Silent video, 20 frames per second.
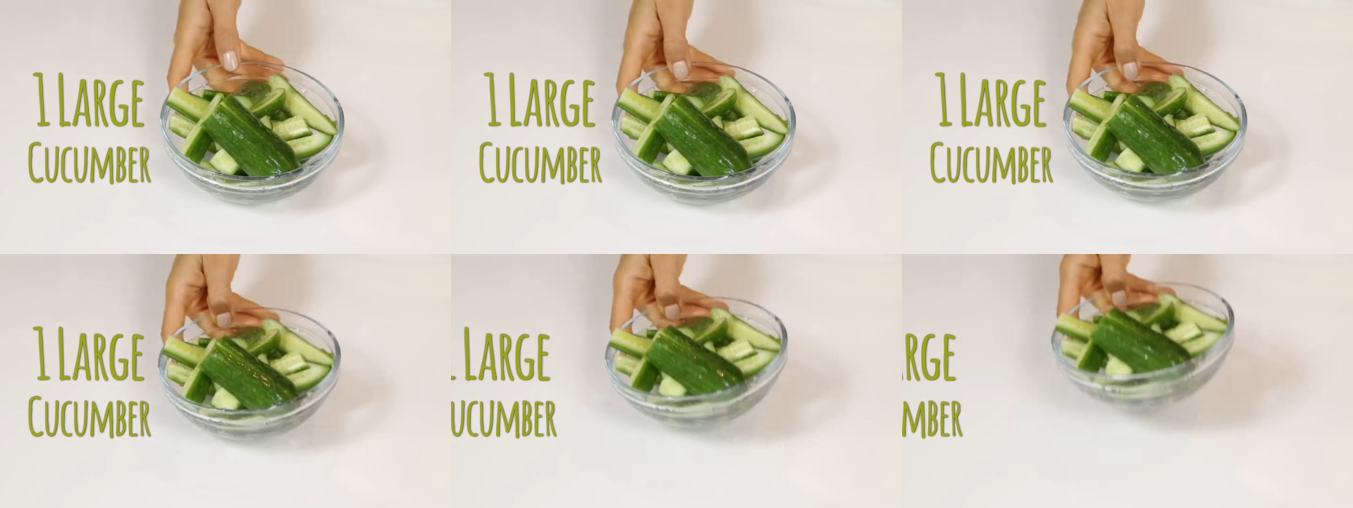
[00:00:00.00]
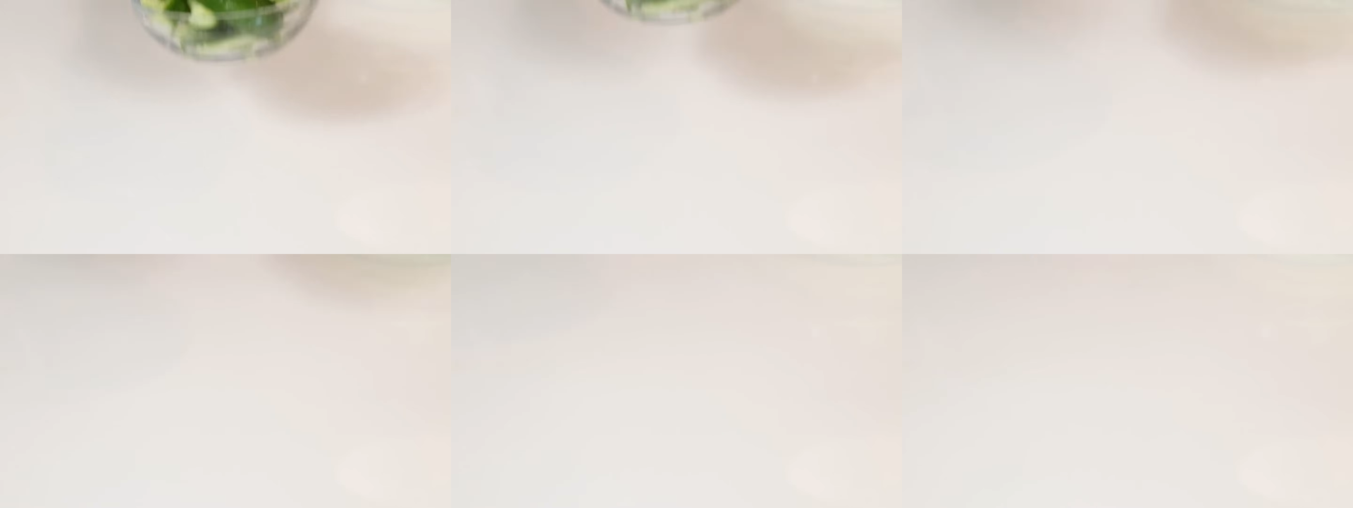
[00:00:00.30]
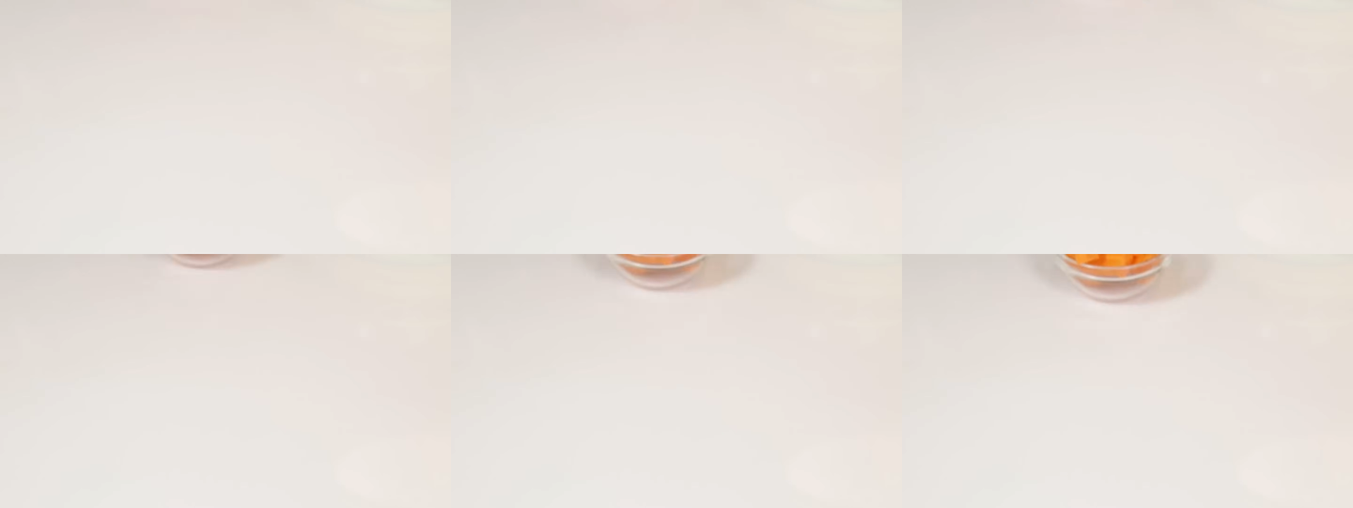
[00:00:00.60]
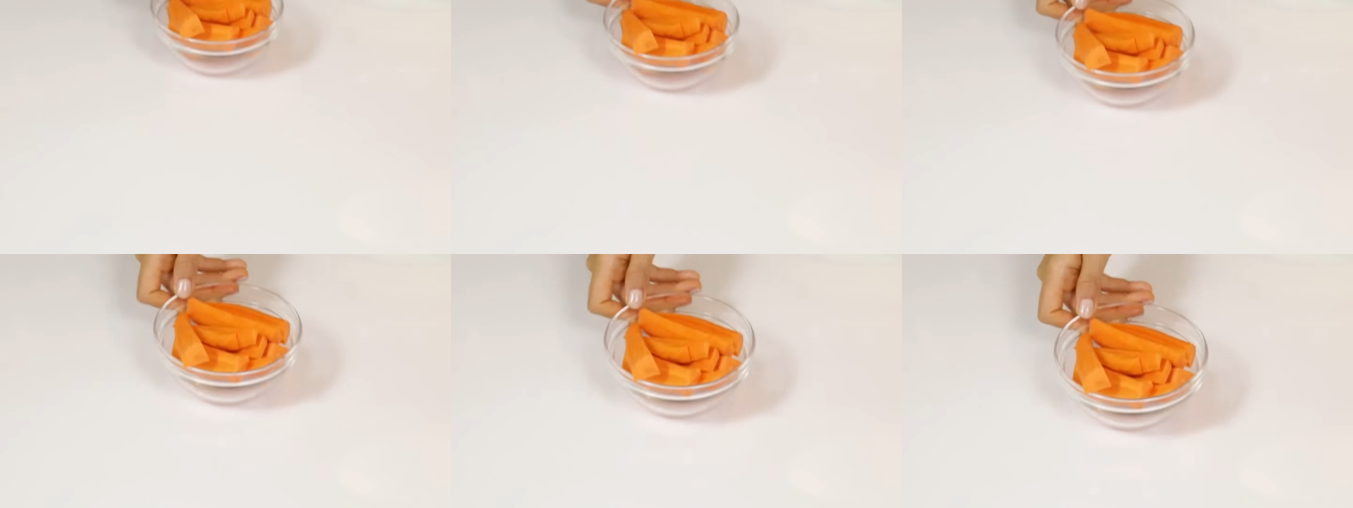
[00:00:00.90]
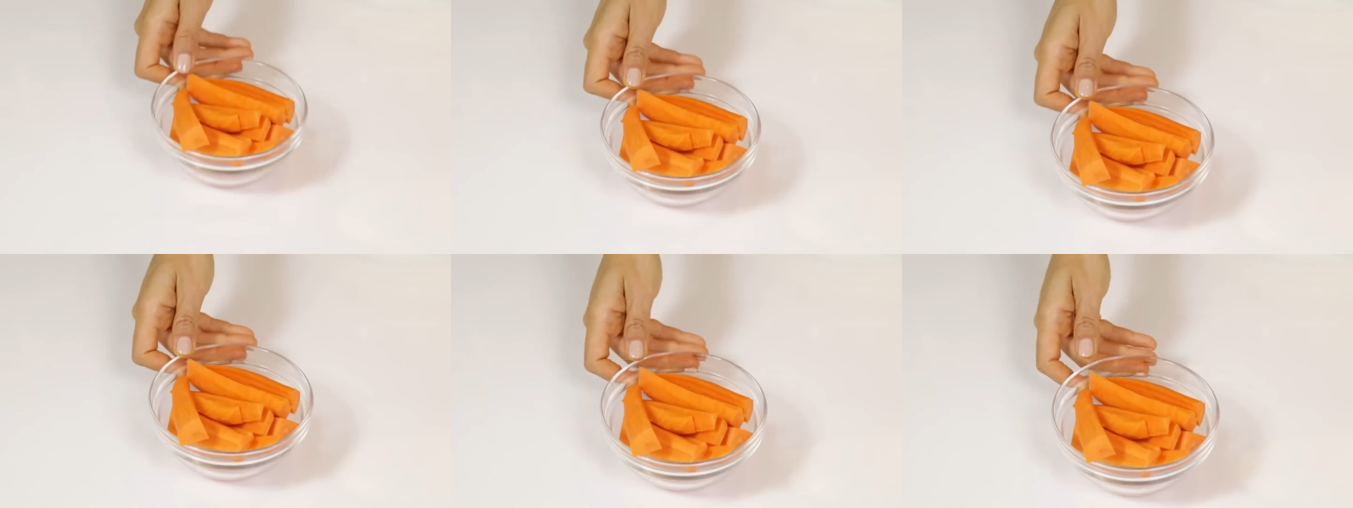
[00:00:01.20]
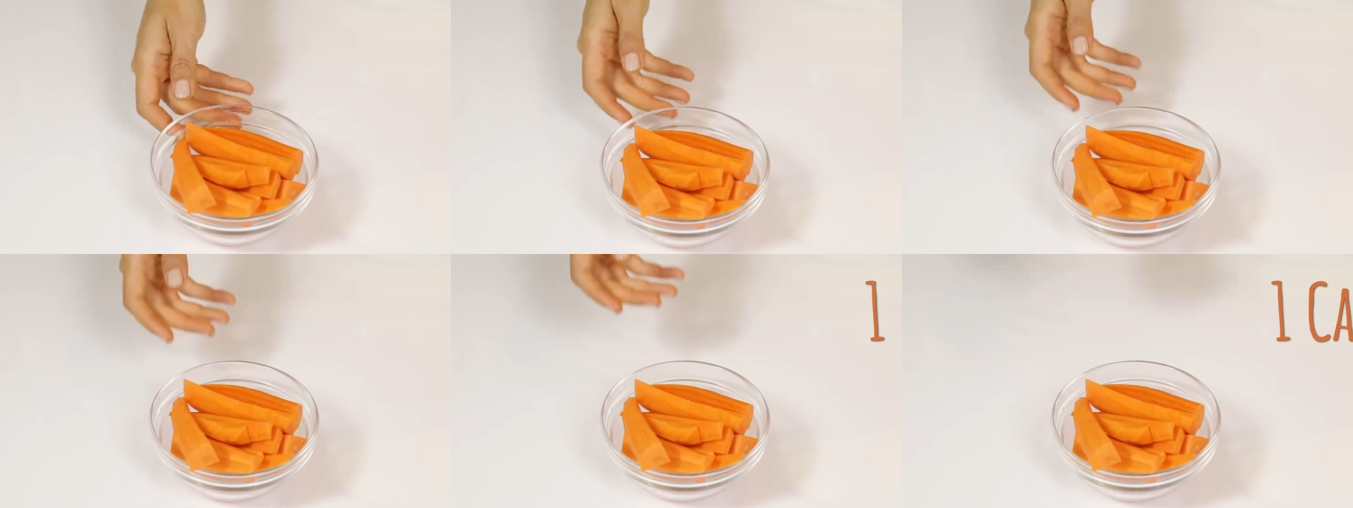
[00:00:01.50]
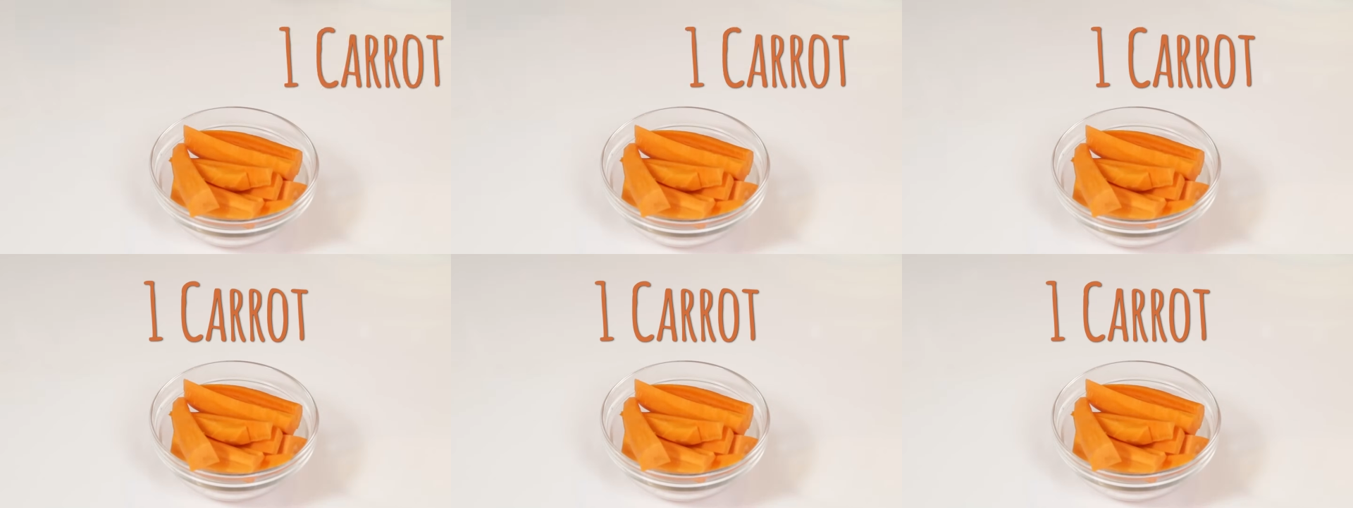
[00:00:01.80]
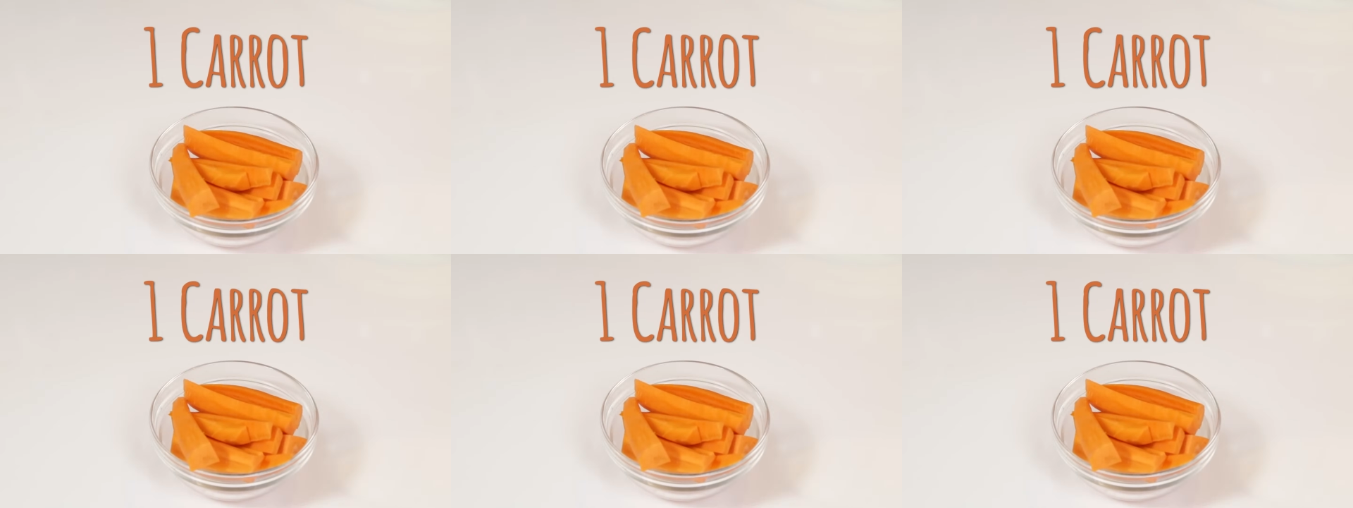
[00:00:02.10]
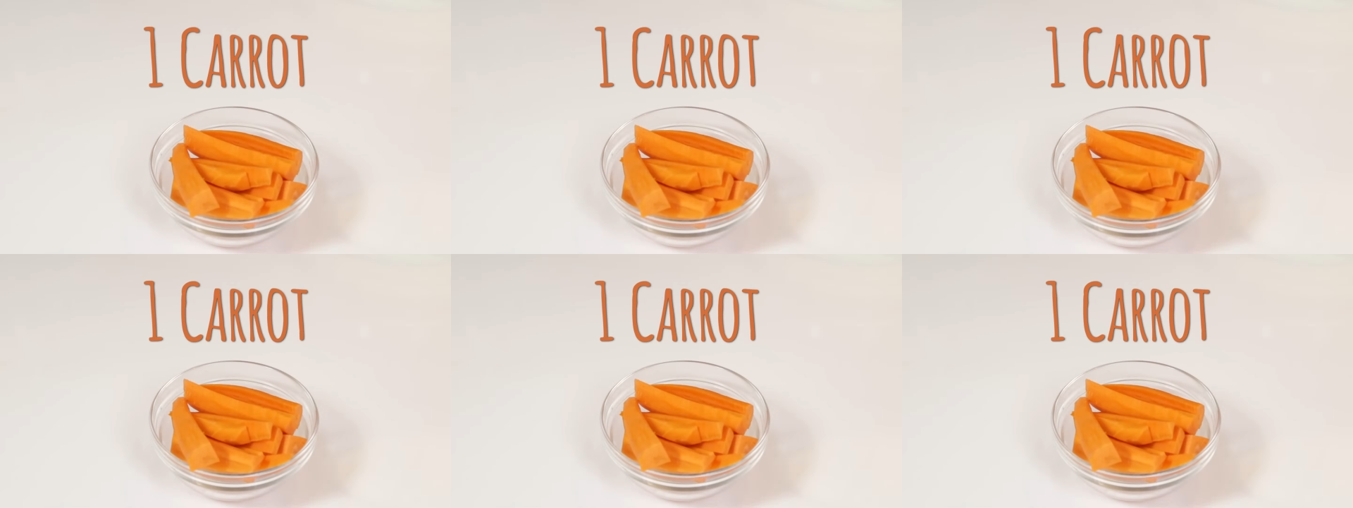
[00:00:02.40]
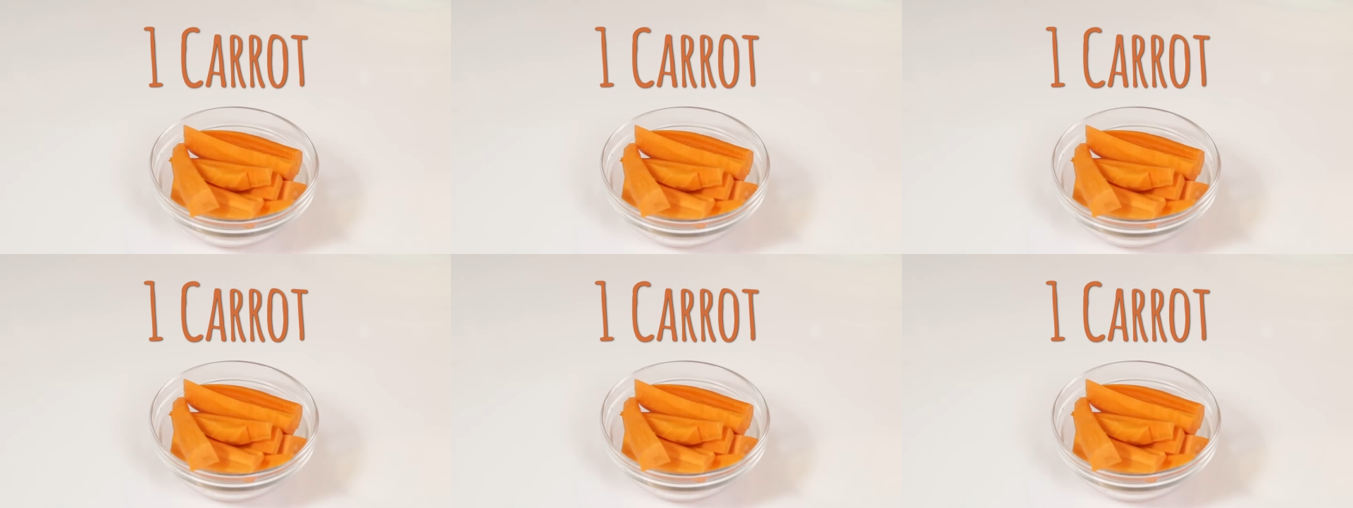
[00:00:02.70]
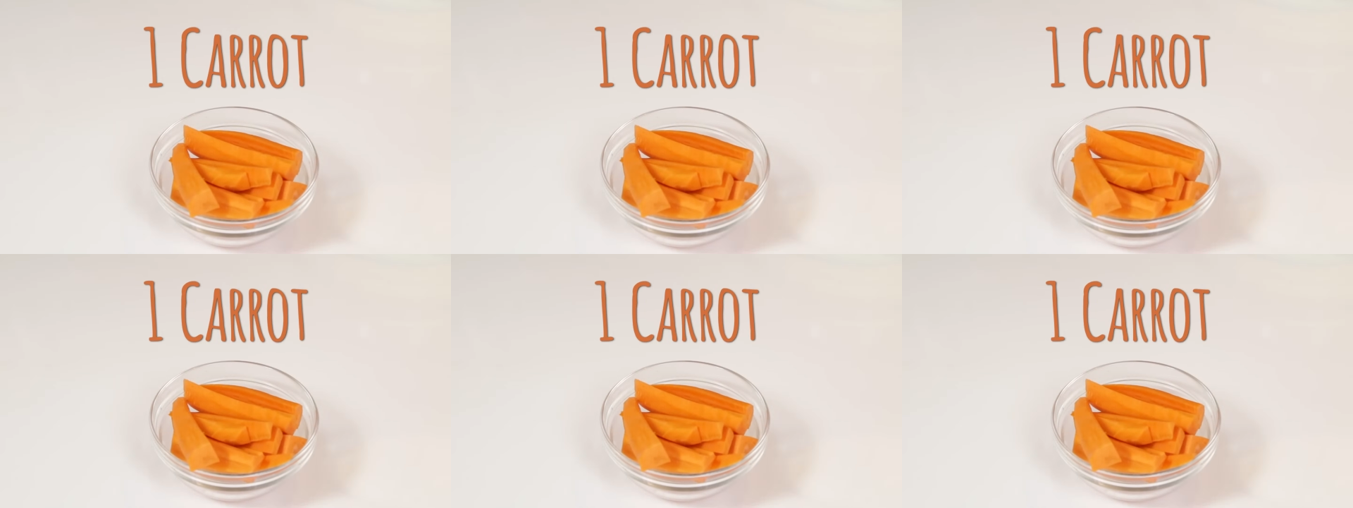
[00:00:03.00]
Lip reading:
No face is visible, so there are no lips to read.